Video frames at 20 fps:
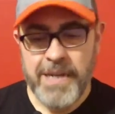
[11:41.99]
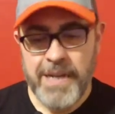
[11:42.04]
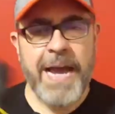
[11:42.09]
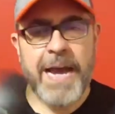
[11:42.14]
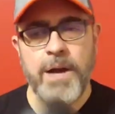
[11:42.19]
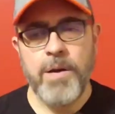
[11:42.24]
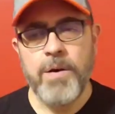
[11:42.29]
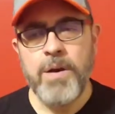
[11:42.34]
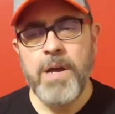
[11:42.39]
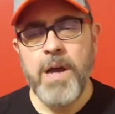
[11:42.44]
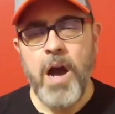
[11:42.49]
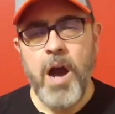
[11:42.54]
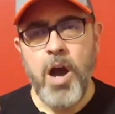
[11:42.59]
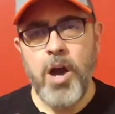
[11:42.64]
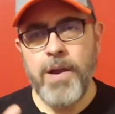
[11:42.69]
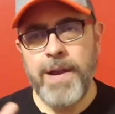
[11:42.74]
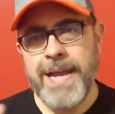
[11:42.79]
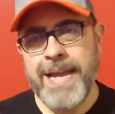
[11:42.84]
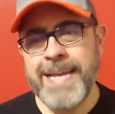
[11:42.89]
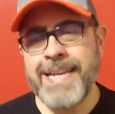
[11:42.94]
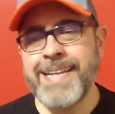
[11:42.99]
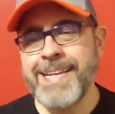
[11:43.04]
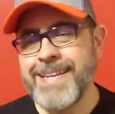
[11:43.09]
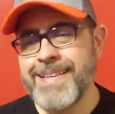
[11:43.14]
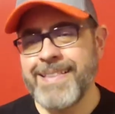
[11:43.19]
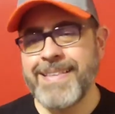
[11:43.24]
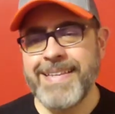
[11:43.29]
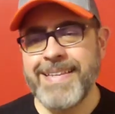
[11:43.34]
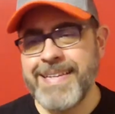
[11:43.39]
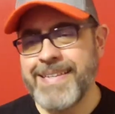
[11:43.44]
Now, are any
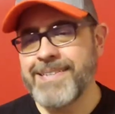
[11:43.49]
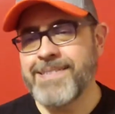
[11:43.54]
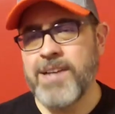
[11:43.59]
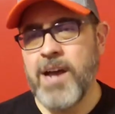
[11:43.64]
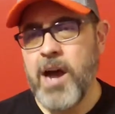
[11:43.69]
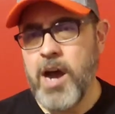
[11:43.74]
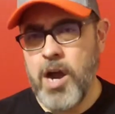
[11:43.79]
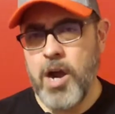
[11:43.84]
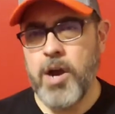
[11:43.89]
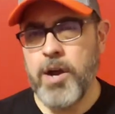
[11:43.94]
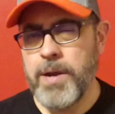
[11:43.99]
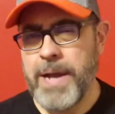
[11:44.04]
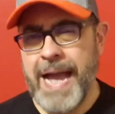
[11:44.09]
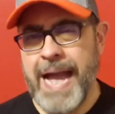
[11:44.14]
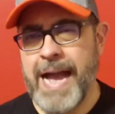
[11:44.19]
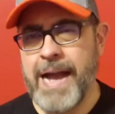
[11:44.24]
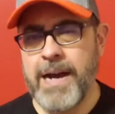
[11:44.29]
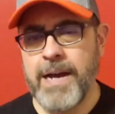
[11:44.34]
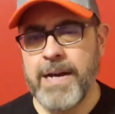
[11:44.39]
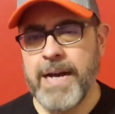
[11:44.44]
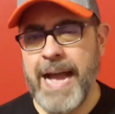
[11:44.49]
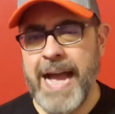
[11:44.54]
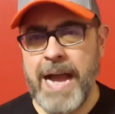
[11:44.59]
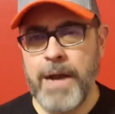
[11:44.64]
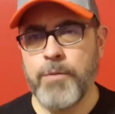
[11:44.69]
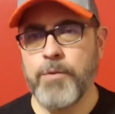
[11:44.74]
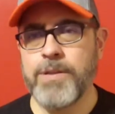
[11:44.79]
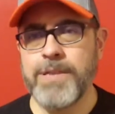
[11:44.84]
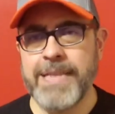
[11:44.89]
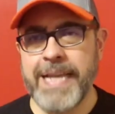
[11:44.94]
of these
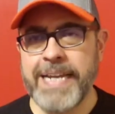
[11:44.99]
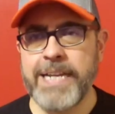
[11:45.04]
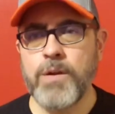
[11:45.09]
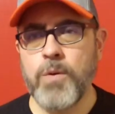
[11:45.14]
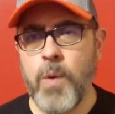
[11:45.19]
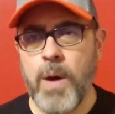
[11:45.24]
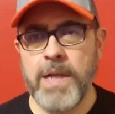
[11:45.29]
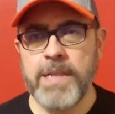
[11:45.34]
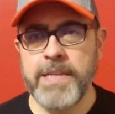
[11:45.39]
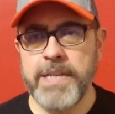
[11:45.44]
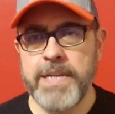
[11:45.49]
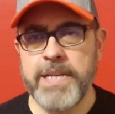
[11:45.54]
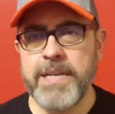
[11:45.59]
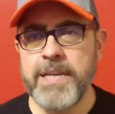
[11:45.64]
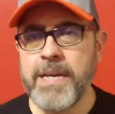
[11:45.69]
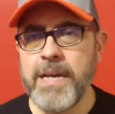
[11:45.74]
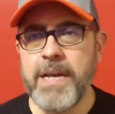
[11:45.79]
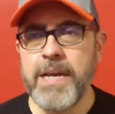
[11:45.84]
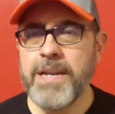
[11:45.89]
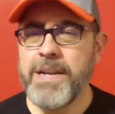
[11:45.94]
Howard Light quality?